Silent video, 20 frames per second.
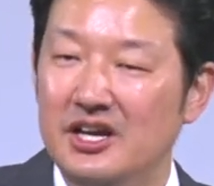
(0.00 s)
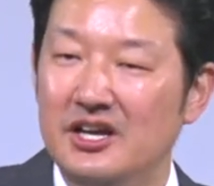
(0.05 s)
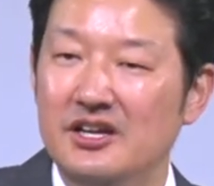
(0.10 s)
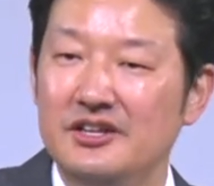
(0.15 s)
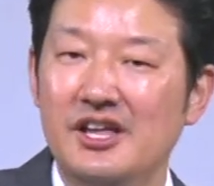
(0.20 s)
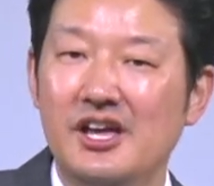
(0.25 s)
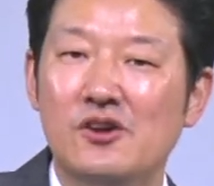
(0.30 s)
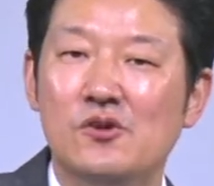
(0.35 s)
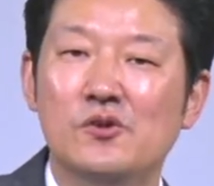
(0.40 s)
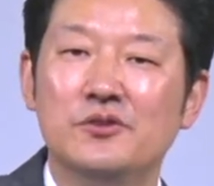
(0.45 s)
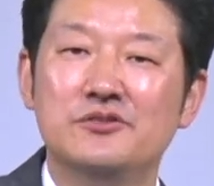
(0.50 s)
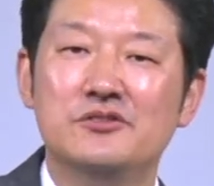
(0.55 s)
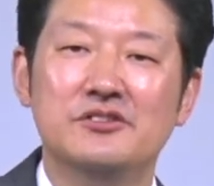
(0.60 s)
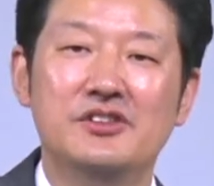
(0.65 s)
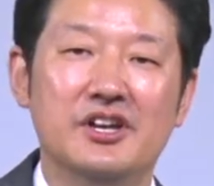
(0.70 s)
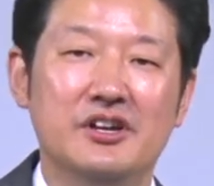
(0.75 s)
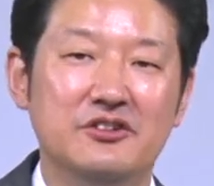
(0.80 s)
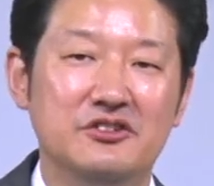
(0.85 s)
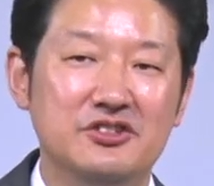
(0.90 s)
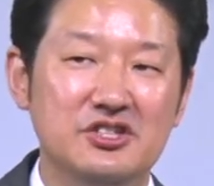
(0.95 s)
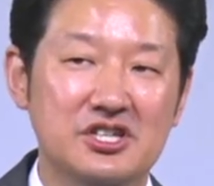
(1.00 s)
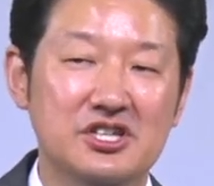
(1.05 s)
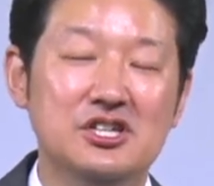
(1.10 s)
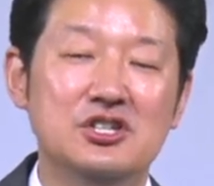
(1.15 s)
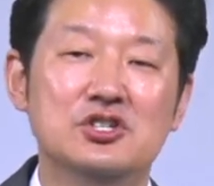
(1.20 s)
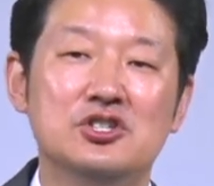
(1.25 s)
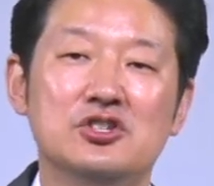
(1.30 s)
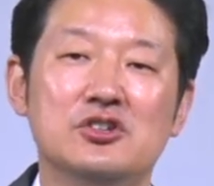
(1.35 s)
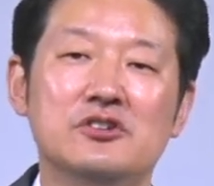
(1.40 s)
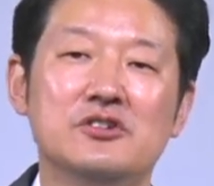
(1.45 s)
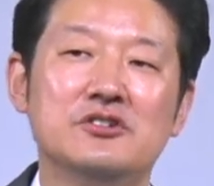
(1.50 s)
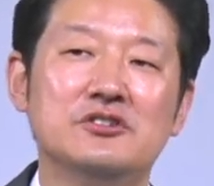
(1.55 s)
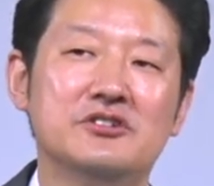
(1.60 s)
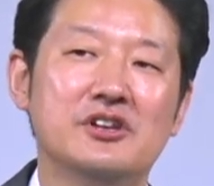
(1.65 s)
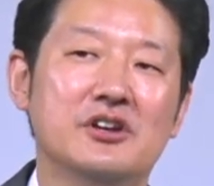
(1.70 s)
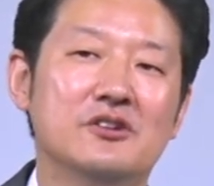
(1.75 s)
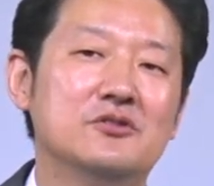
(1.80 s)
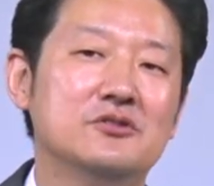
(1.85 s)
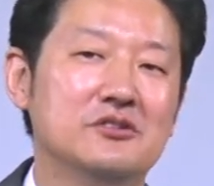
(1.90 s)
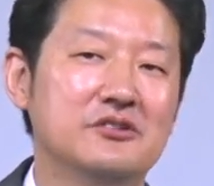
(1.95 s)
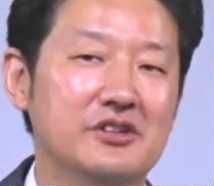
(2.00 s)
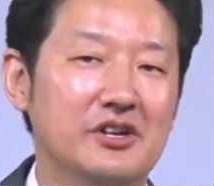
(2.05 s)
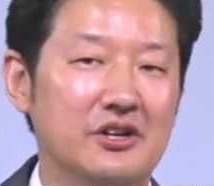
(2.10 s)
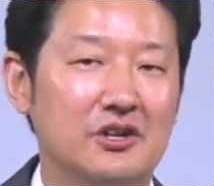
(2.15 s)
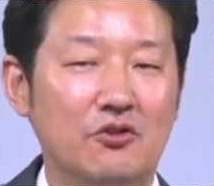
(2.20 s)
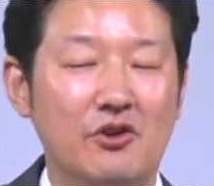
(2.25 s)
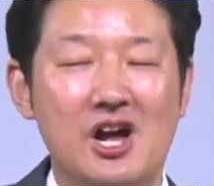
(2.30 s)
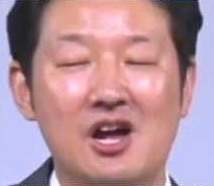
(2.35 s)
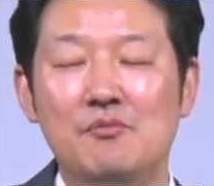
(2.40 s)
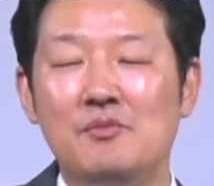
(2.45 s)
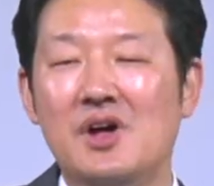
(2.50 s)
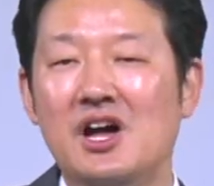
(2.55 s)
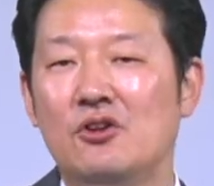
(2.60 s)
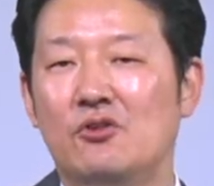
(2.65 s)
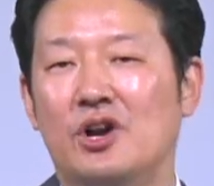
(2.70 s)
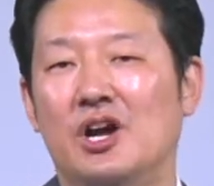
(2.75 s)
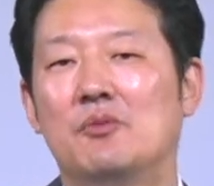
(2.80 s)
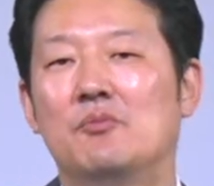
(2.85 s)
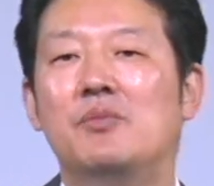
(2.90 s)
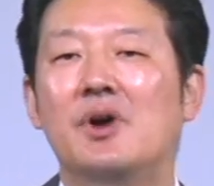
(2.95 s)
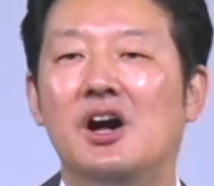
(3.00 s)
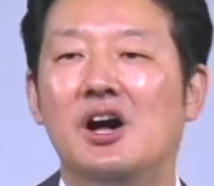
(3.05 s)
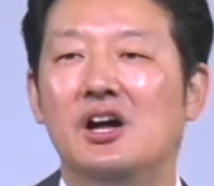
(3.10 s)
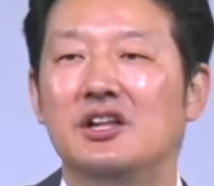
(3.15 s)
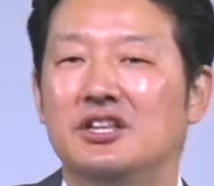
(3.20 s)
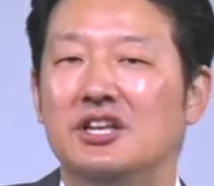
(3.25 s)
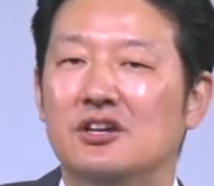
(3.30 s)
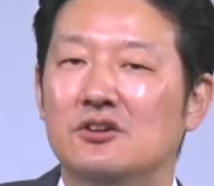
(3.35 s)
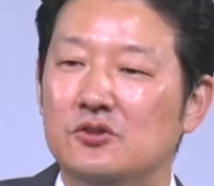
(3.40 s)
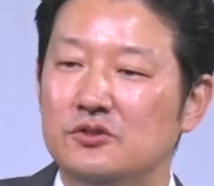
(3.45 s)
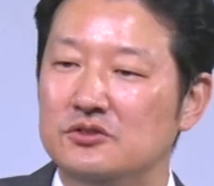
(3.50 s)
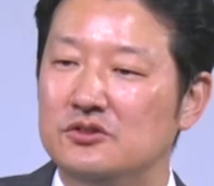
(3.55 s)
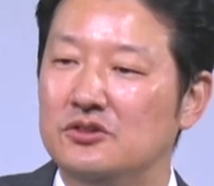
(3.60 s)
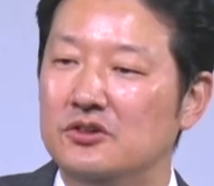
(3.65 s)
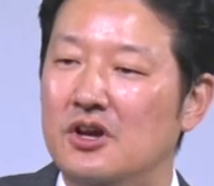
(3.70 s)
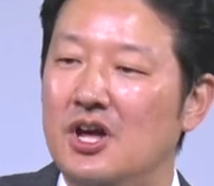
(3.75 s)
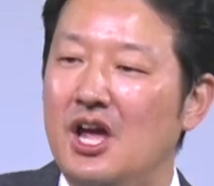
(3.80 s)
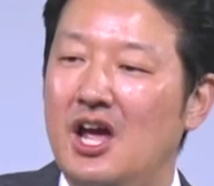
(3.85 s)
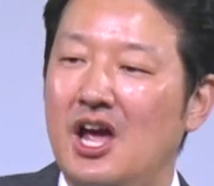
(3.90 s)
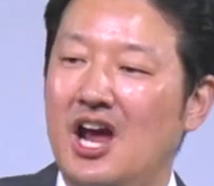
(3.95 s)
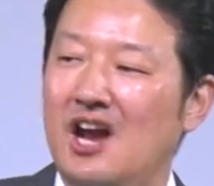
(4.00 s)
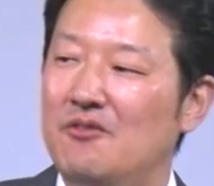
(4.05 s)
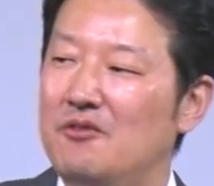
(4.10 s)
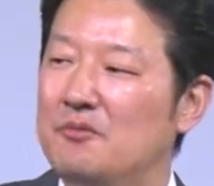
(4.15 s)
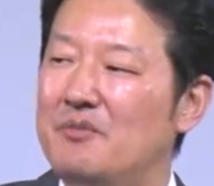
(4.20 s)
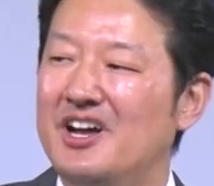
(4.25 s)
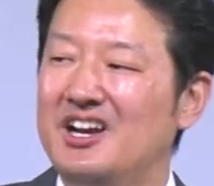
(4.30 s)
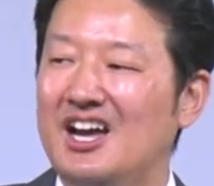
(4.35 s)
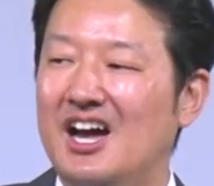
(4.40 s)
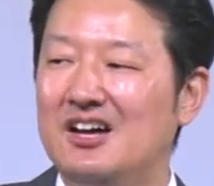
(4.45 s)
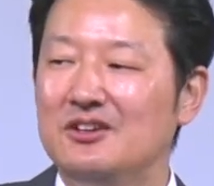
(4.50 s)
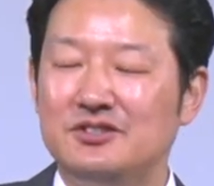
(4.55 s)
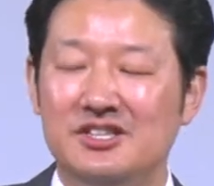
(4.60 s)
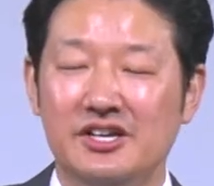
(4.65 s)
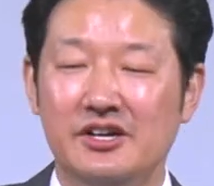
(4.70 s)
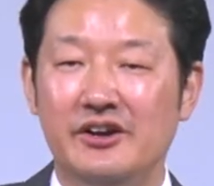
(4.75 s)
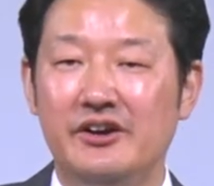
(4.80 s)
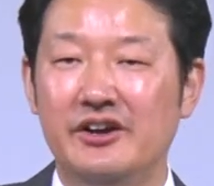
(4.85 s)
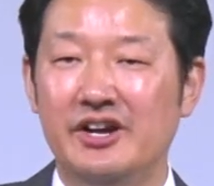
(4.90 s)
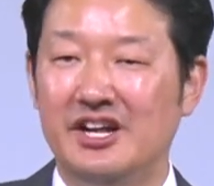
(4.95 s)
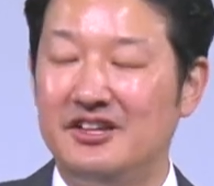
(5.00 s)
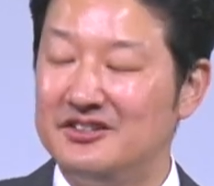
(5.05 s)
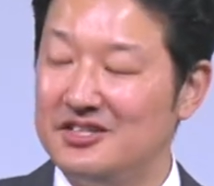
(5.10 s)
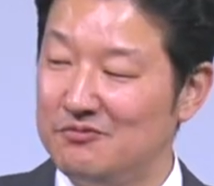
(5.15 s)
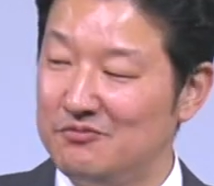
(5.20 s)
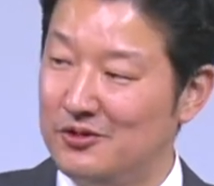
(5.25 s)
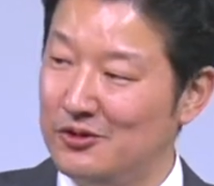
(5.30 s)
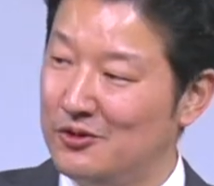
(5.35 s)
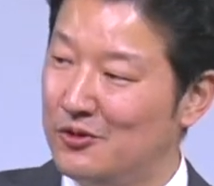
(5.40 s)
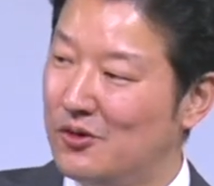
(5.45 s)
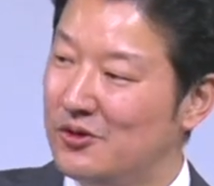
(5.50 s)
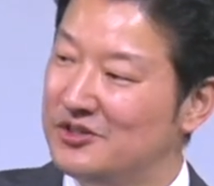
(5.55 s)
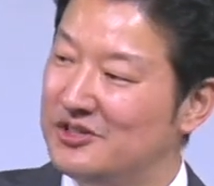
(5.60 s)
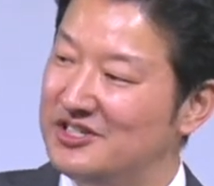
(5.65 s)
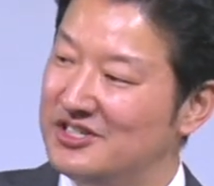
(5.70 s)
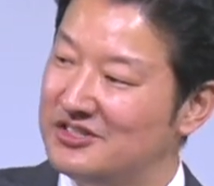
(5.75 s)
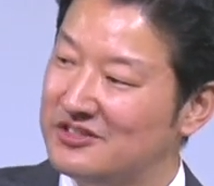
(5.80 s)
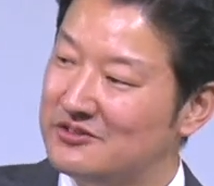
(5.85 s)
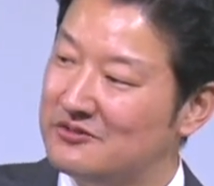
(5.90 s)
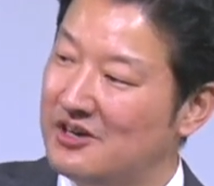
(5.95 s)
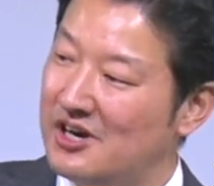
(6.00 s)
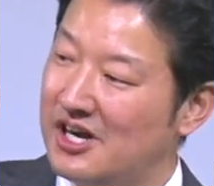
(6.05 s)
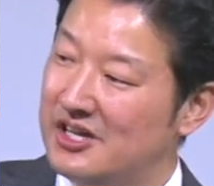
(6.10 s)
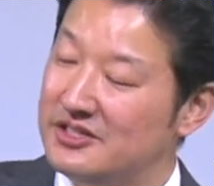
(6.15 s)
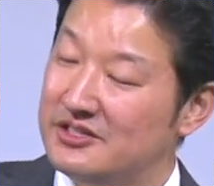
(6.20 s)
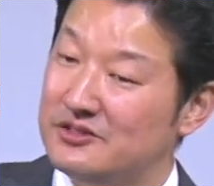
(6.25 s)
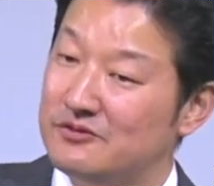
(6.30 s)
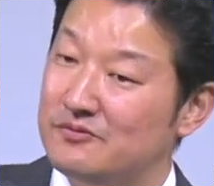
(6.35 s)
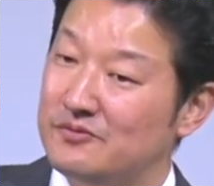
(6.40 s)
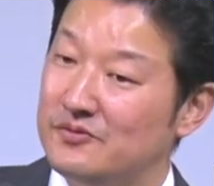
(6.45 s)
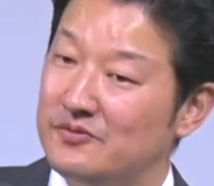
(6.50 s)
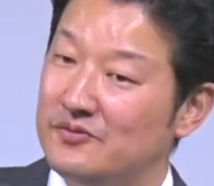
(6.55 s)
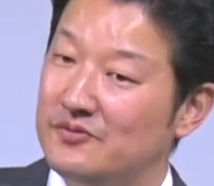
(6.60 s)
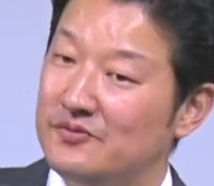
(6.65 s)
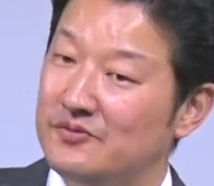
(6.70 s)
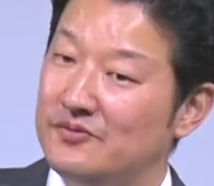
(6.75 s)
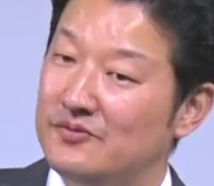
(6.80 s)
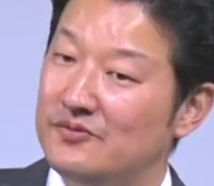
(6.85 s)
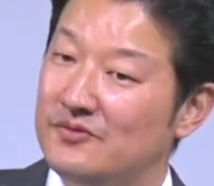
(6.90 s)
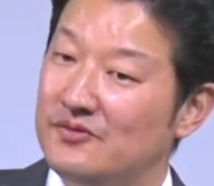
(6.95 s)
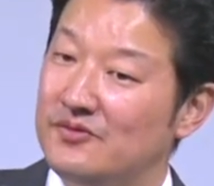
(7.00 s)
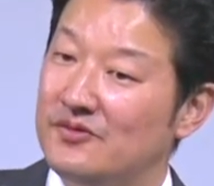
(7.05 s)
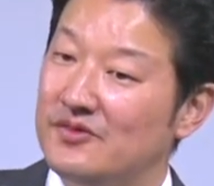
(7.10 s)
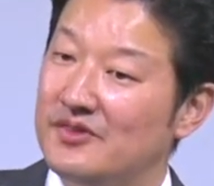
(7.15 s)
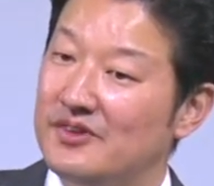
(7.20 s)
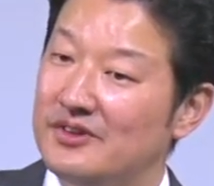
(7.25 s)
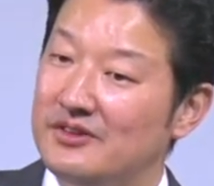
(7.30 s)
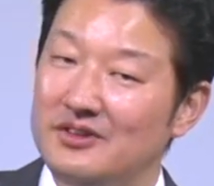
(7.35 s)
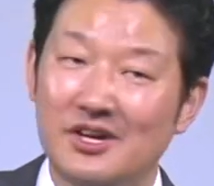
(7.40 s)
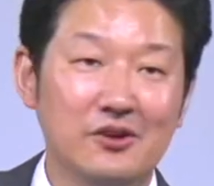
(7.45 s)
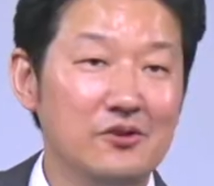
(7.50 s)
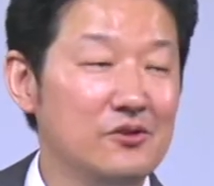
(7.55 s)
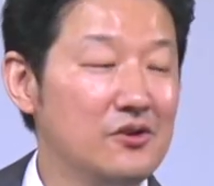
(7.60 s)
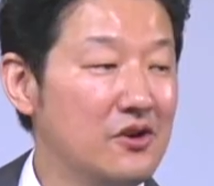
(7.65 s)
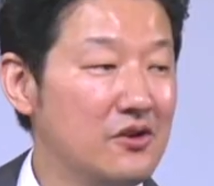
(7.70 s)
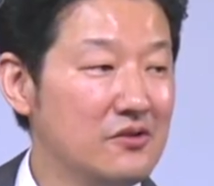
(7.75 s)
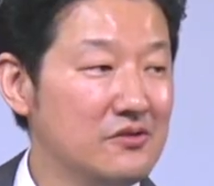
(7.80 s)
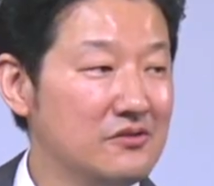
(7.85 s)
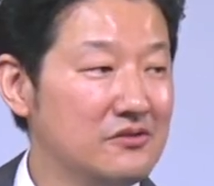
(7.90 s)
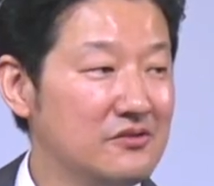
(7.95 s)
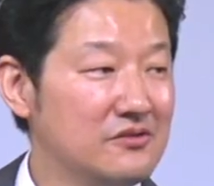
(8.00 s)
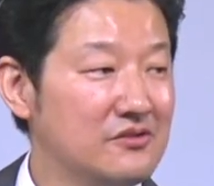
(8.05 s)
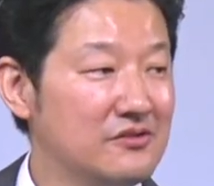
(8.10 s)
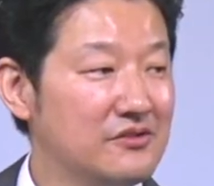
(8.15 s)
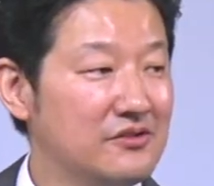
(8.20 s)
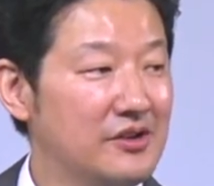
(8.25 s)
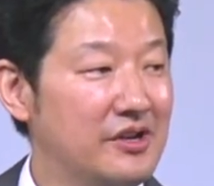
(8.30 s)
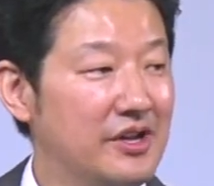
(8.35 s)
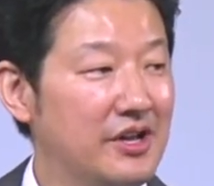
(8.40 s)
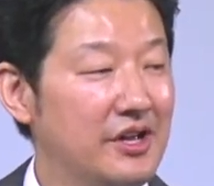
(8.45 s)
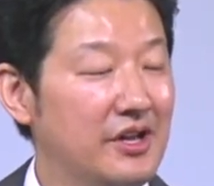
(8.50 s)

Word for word: They go to their teachers. They go to their grandma, grandpa. They go to everybody out there except the Lord Jesus Christ. They don't go. Right.